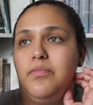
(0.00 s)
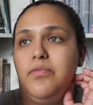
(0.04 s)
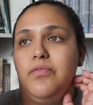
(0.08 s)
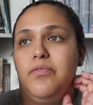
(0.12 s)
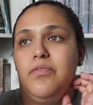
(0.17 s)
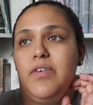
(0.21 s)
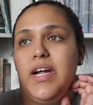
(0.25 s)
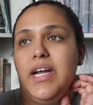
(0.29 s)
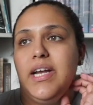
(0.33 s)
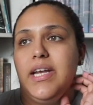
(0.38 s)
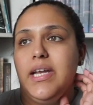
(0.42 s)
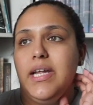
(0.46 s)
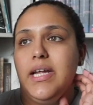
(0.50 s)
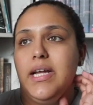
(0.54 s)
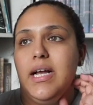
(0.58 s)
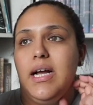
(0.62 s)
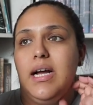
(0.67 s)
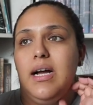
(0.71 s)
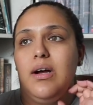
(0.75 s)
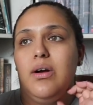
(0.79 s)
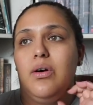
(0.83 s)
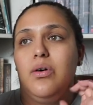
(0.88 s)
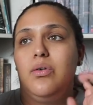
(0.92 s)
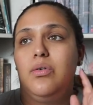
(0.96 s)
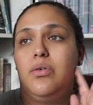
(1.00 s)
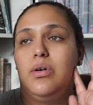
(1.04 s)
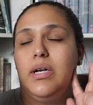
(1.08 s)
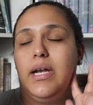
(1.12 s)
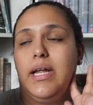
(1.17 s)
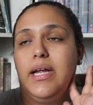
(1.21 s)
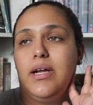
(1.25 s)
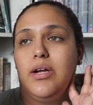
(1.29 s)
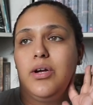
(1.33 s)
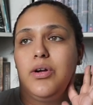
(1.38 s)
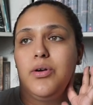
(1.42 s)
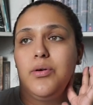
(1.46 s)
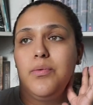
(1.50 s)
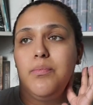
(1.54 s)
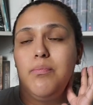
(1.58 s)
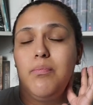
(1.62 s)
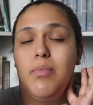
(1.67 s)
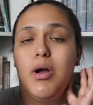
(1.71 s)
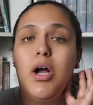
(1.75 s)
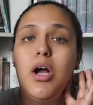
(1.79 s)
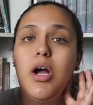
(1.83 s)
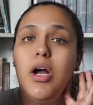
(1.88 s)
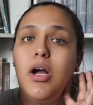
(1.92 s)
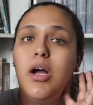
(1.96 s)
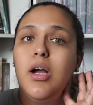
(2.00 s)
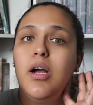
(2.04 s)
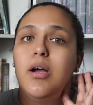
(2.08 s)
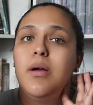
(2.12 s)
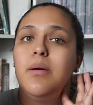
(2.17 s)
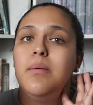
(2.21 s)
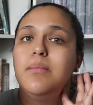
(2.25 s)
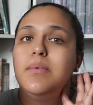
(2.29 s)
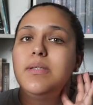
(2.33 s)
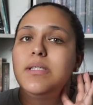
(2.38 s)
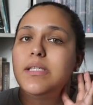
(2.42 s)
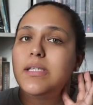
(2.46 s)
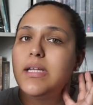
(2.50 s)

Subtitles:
finding out like her mom is